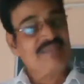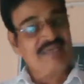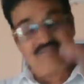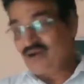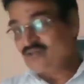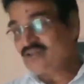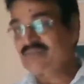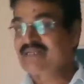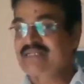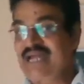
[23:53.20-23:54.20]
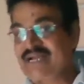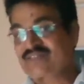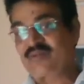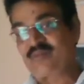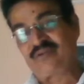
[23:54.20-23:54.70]
amount of the
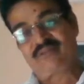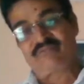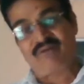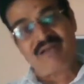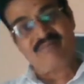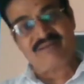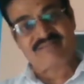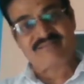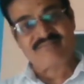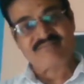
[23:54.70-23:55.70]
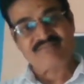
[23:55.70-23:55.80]
tax upon the farmers.